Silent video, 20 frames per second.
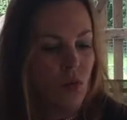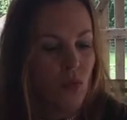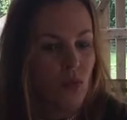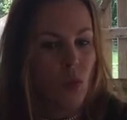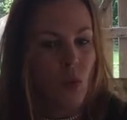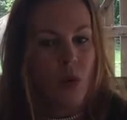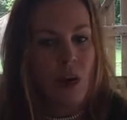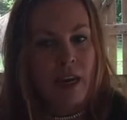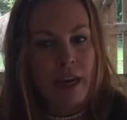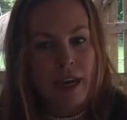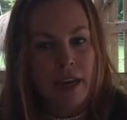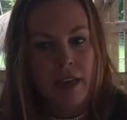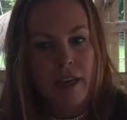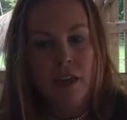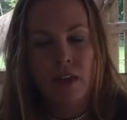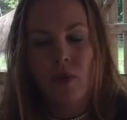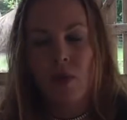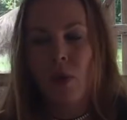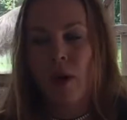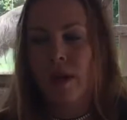
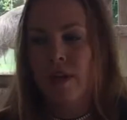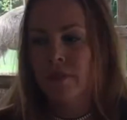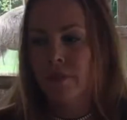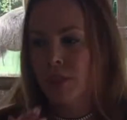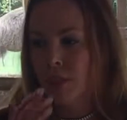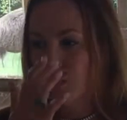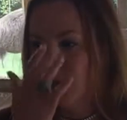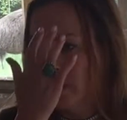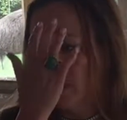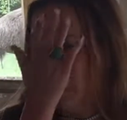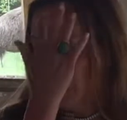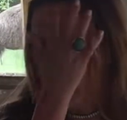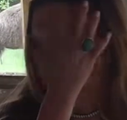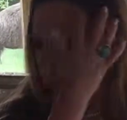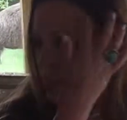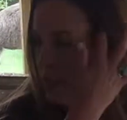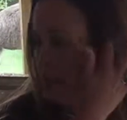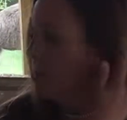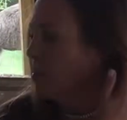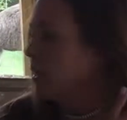organic way of doing
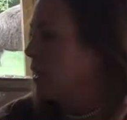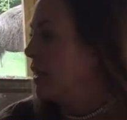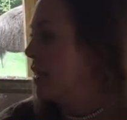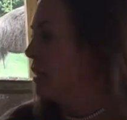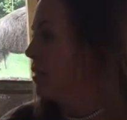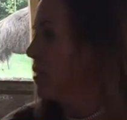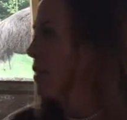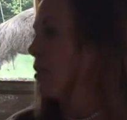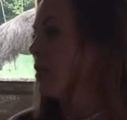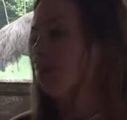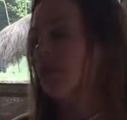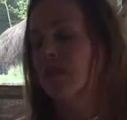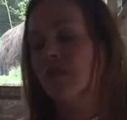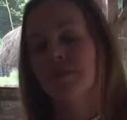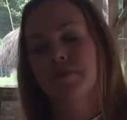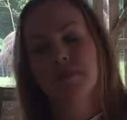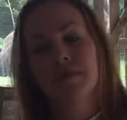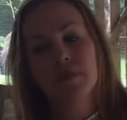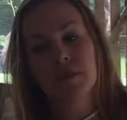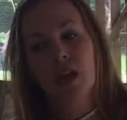things. But
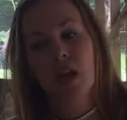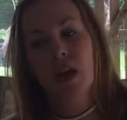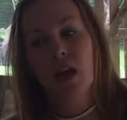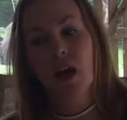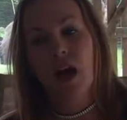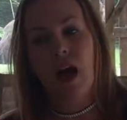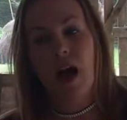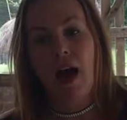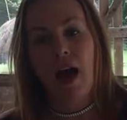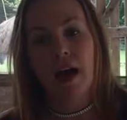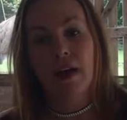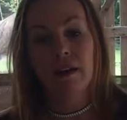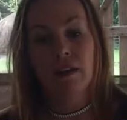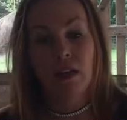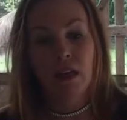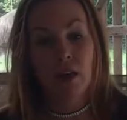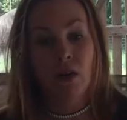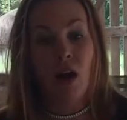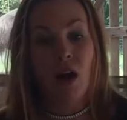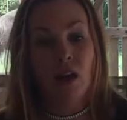I don't
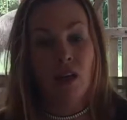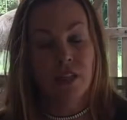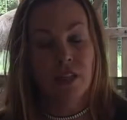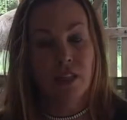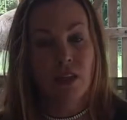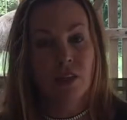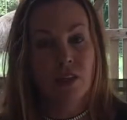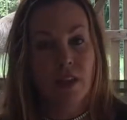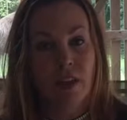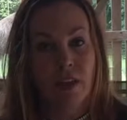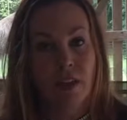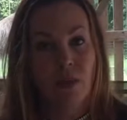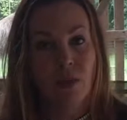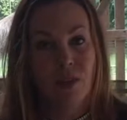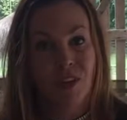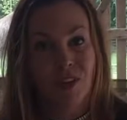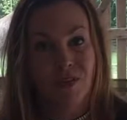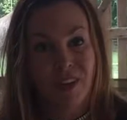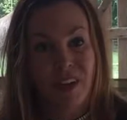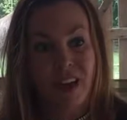know. I also think
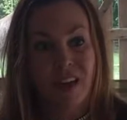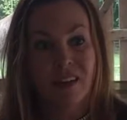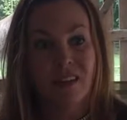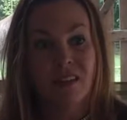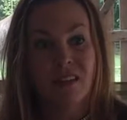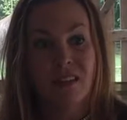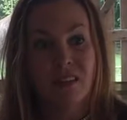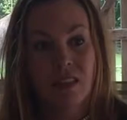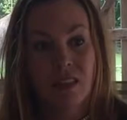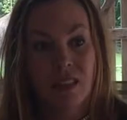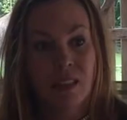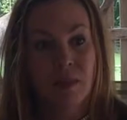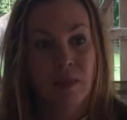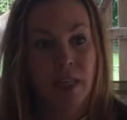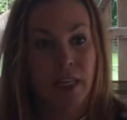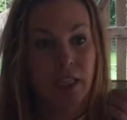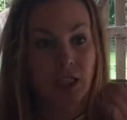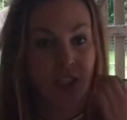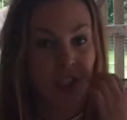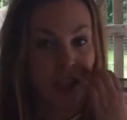when you've got this
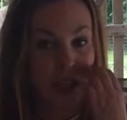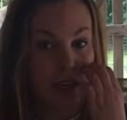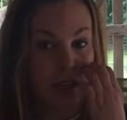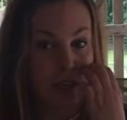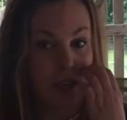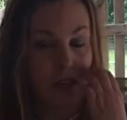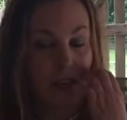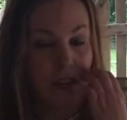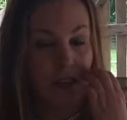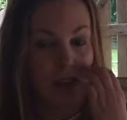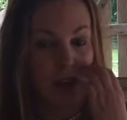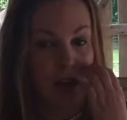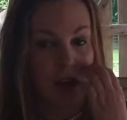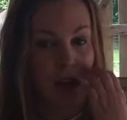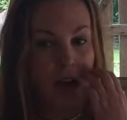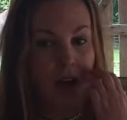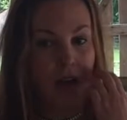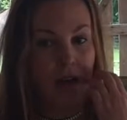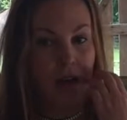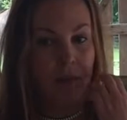many chickens,
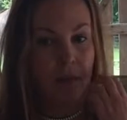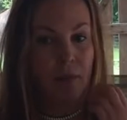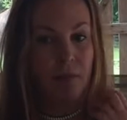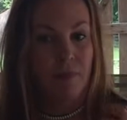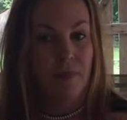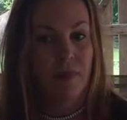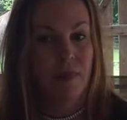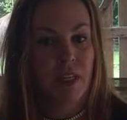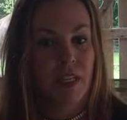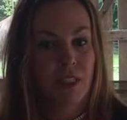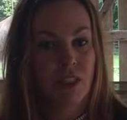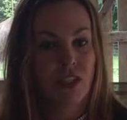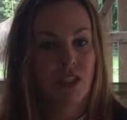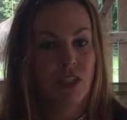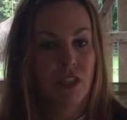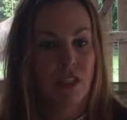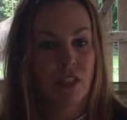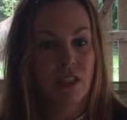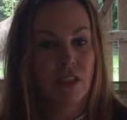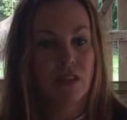
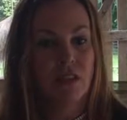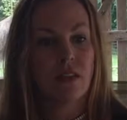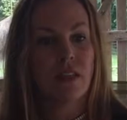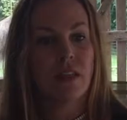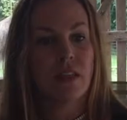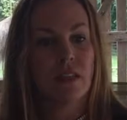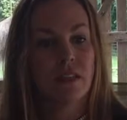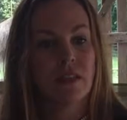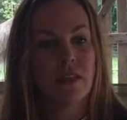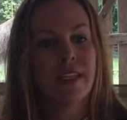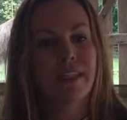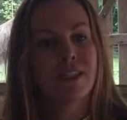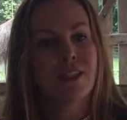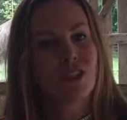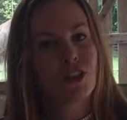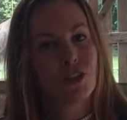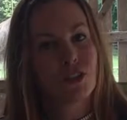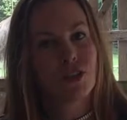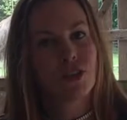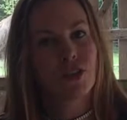
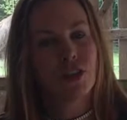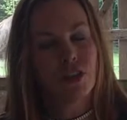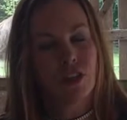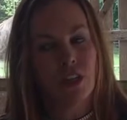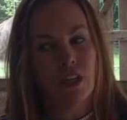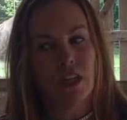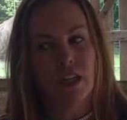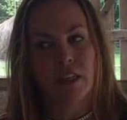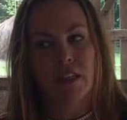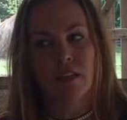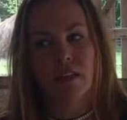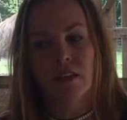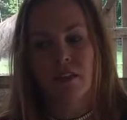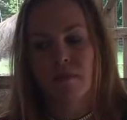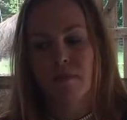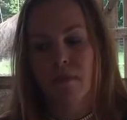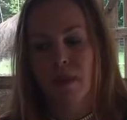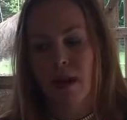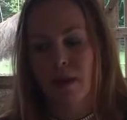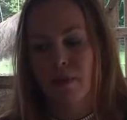it's good
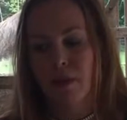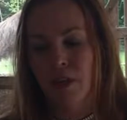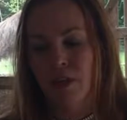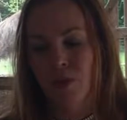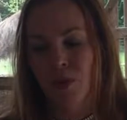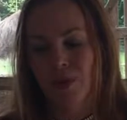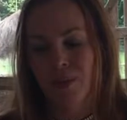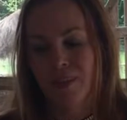maybe